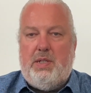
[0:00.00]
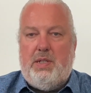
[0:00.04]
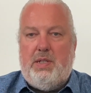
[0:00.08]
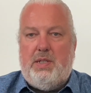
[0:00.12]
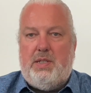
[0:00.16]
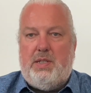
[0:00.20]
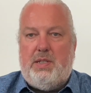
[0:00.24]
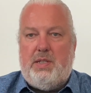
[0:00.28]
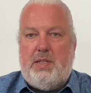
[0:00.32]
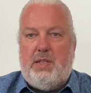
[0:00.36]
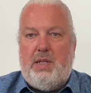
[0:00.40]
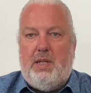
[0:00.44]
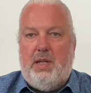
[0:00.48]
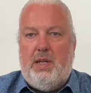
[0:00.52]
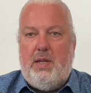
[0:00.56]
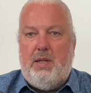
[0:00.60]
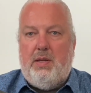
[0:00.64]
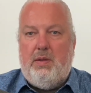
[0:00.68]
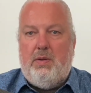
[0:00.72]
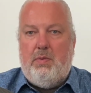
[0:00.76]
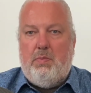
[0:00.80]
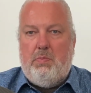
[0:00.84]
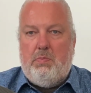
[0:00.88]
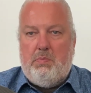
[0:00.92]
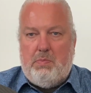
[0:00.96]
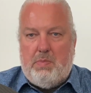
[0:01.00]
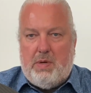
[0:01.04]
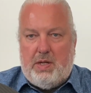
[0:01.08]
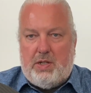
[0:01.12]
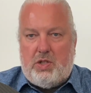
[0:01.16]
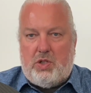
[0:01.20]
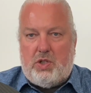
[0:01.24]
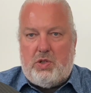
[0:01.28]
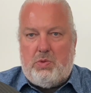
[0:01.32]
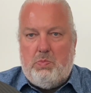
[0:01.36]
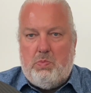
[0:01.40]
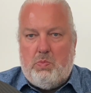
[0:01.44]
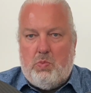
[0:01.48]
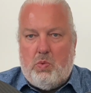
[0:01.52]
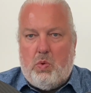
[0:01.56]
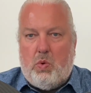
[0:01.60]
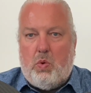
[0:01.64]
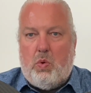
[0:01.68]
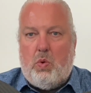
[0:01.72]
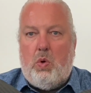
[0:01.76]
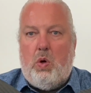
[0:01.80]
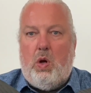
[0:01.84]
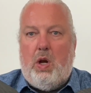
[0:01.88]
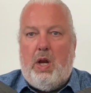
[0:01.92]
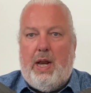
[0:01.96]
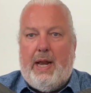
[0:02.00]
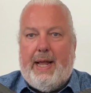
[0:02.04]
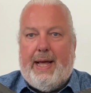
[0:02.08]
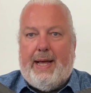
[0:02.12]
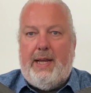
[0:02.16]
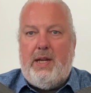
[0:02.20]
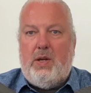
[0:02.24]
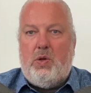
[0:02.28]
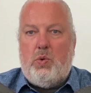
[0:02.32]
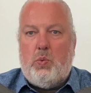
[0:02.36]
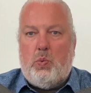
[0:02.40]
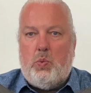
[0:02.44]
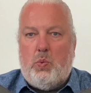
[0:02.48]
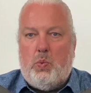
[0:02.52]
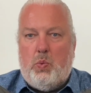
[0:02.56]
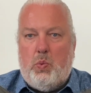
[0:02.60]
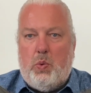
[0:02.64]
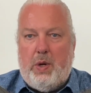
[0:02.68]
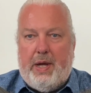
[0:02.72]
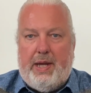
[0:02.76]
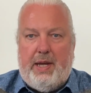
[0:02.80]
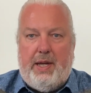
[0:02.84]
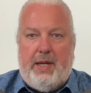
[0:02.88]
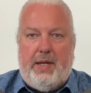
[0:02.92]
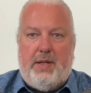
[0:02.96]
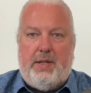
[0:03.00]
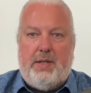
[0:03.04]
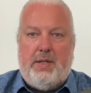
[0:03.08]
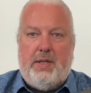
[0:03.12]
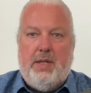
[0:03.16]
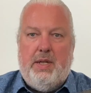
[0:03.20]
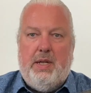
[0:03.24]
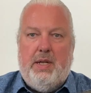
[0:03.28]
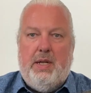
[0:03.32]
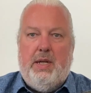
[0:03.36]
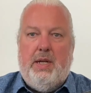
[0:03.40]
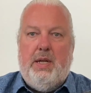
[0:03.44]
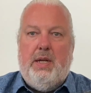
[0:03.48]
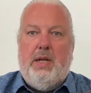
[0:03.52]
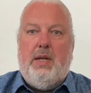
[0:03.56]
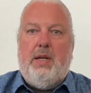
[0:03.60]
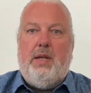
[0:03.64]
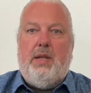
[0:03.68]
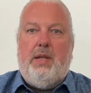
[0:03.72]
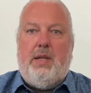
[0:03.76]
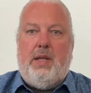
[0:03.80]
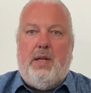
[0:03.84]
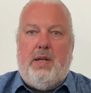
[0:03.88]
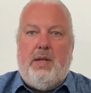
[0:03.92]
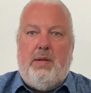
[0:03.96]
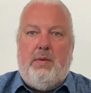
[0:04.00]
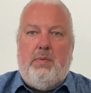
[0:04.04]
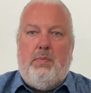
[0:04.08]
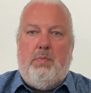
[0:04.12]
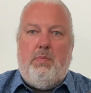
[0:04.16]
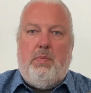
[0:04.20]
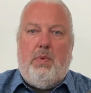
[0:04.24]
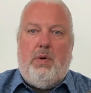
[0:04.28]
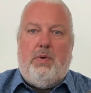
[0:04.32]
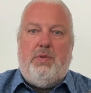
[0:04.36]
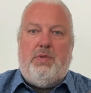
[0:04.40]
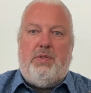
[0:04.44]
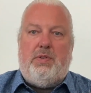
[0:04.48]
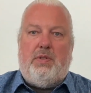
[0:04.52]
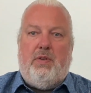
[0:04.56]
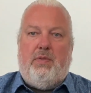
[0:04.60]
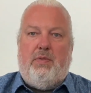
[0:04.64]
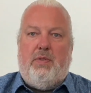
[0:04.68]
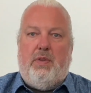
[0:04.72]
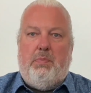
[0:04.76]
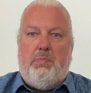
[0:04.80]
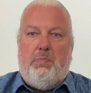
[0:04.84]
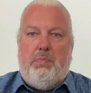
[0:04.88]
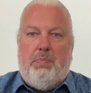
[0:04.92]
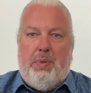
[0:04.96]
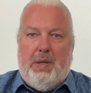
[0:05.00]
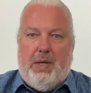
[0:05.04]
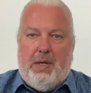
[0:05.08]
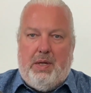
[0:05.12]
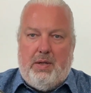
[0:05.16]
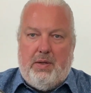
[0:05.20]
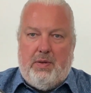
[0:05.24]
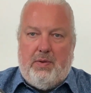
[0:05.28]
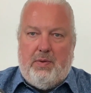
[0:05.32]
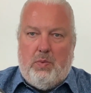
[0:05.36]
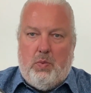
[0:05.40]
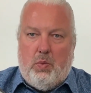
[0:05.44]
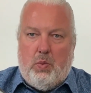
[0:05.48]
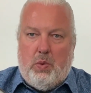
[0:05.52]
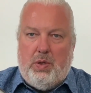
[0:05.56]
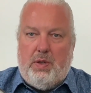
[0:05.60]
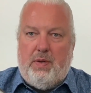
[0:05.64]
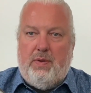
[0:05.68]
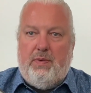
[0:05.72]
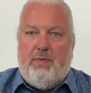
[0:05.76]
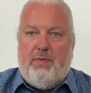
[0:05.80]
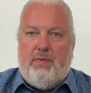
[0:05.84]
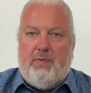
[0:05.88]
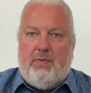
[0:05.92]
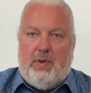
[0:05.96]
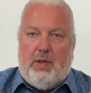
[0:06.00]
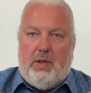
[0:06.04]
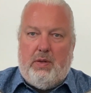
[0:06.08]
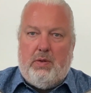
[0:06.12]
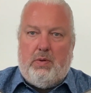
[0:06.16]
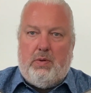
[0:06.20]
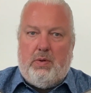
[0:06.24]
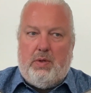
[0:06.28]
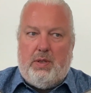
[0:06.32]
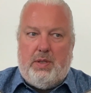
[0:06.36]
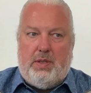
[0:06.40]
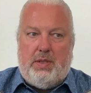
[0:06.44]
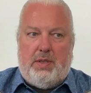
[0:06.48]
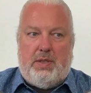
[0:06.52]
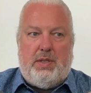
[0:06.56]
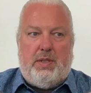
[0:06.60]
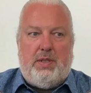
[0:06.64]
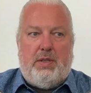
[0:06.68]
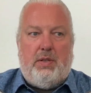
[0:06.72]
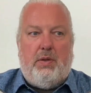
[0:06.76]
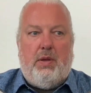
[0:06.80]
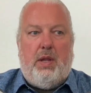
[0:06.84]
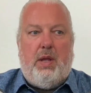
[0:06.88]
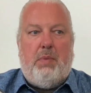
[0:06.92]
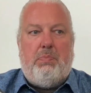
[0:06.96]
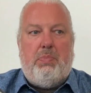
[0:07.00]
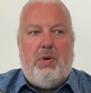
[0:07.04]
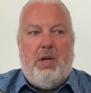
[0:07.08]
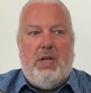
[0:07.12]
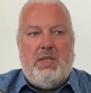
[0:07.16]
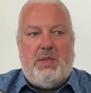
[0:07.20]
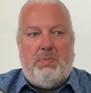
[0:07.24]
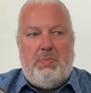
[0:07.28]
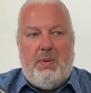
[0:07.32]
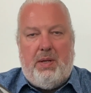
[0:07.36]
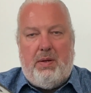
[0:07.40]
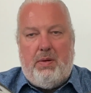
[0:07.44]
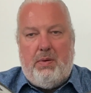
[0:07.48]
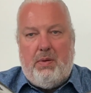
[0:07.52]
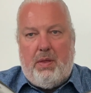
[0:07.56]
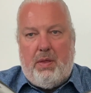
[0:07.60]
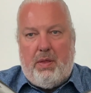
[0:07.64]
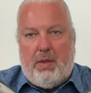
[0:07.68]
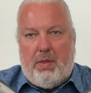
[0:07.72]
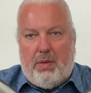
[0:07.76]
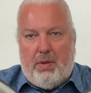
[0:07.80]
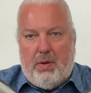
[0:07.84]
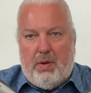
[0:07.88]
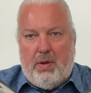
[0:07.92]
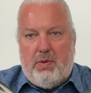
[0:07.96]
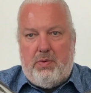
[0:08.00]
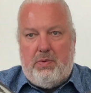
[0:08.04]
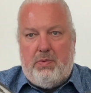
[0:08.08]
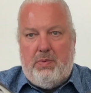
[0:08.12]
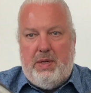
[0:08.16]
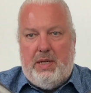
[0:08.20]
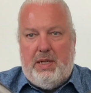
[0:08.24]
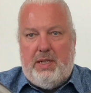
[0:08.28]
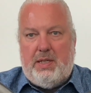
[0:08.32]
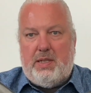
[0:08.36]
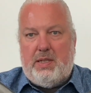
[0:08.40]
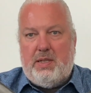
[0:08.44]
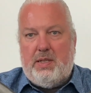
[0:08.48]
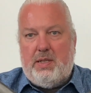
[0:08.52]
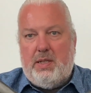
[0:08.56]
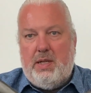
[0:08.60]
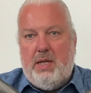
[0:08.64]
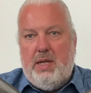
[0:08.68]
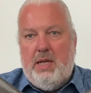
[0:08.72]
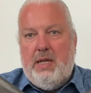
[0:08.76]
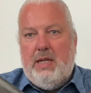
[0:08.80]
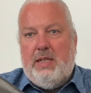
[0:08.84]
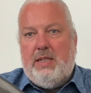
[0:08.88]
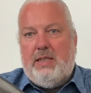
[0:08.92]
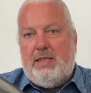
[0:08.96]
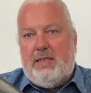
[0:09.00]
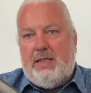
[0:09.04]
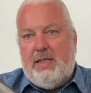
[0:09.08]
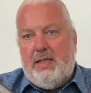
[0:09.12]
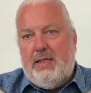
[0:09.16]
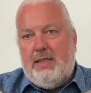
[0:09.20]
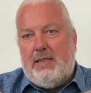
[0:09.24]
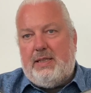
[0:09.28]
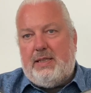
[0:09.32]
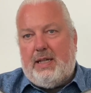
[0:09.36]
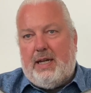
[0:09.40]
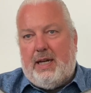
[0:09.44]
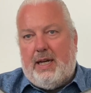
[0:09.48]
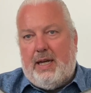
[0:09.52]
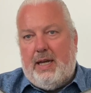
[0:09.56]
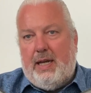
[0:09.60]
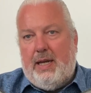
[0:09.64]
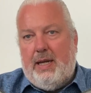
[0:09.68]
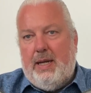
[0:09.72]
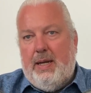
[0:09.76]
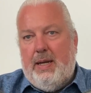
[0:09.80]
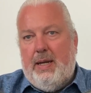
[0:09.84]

It's much more lightweight than most of the bigger wooden violas. So that brings me to the third reason. Since I